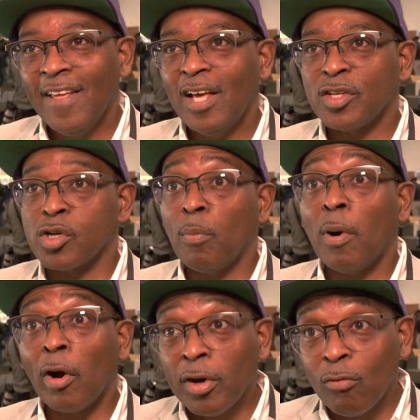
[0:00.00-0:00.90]
And so
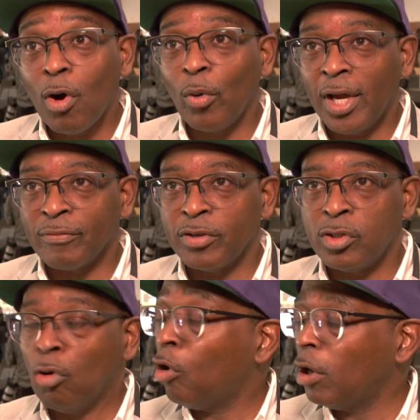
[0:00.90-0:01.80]
part of what we have to
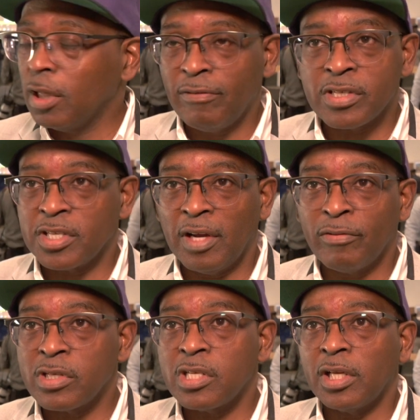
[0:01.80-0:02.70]
do, all of us in
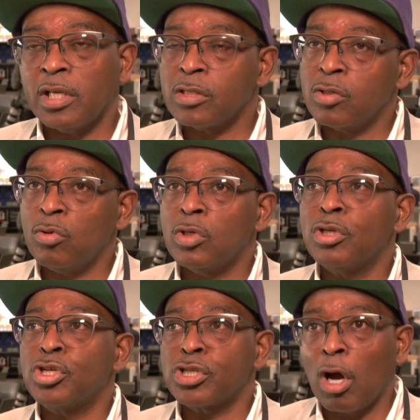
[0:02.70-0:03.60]
every city, is to
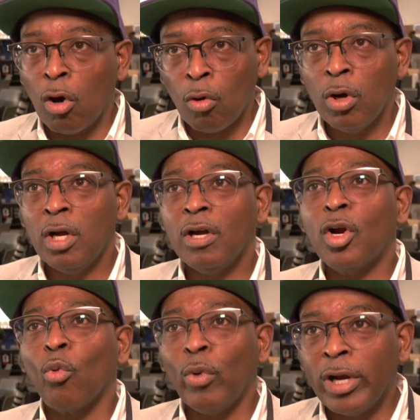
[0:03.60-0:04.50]
show
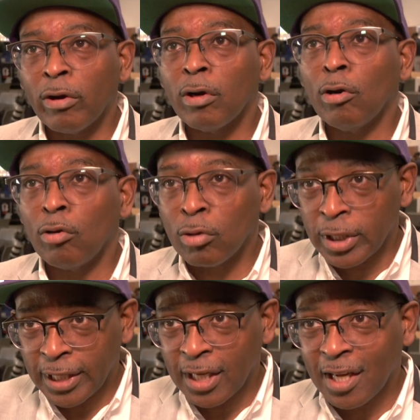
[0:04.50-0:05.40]
career
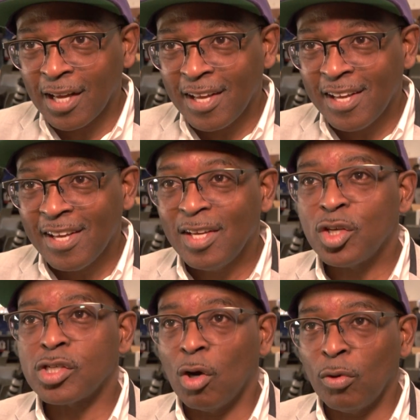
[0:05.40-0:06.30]
early.
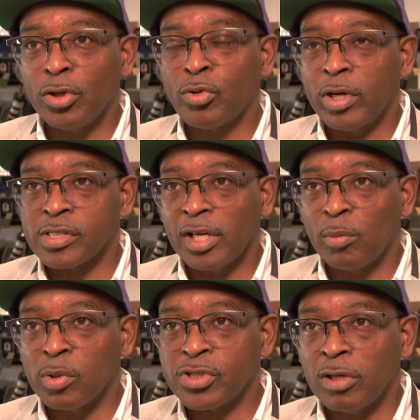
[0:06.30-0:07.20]
Show the
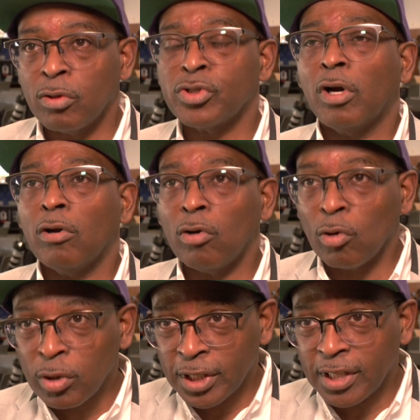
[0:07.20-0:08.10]
translatable skills
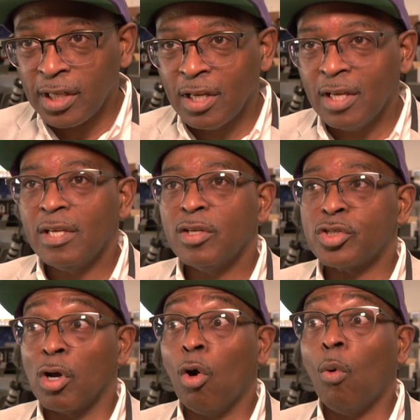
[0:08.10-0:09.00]
early.
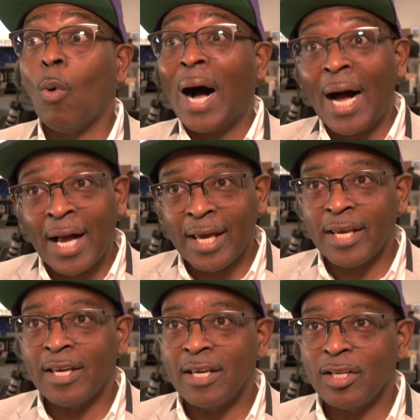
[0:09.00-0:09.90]
Show
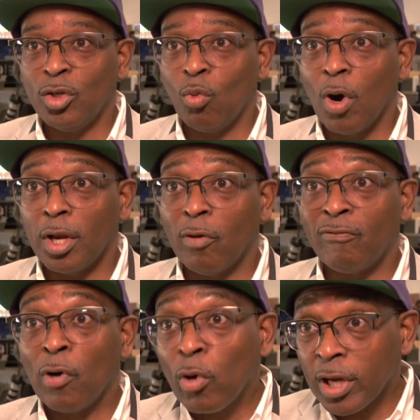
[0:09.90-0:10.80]
why you want to
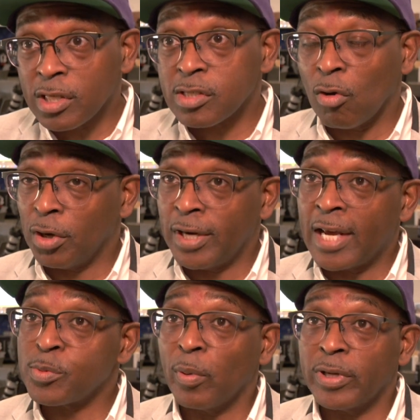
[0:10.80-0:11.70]
focus on an
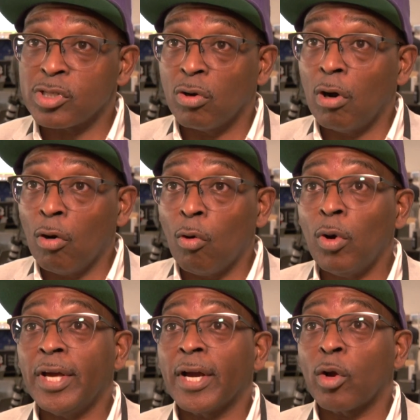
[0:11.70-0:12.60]
aspirational goal
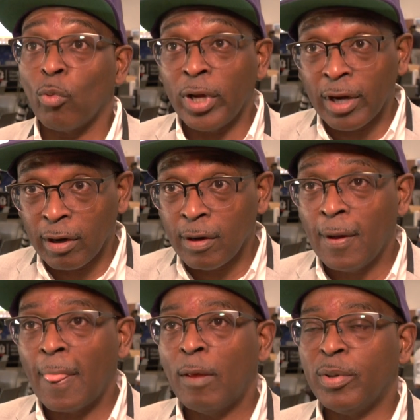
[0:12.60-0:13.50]
in career,
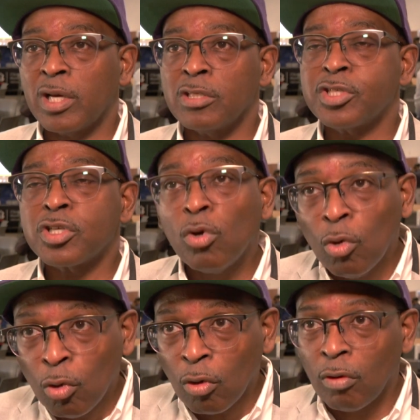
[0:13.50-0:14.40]
because
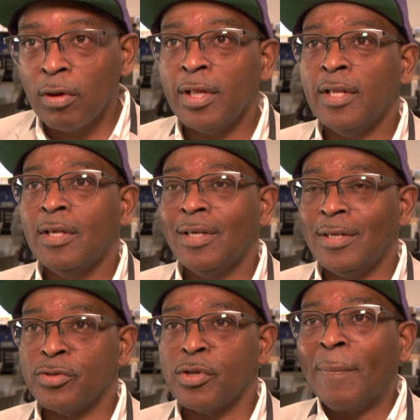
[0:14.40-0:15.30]
school
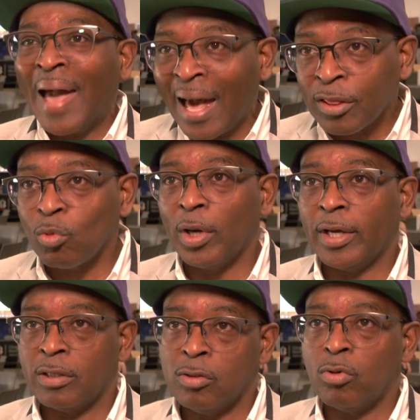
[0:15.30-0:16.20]
is the
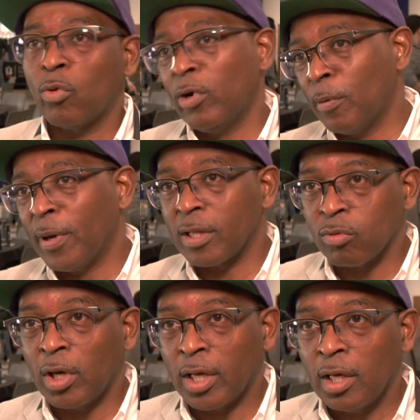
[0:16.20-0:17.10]
pathway to a career
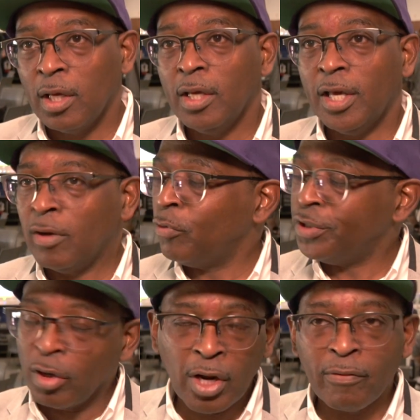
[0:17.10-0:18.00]
pathway. And if we
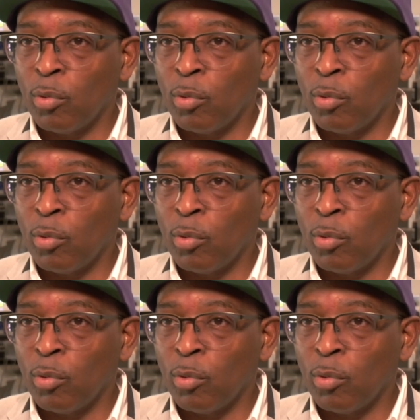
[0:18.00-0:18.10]
don't have our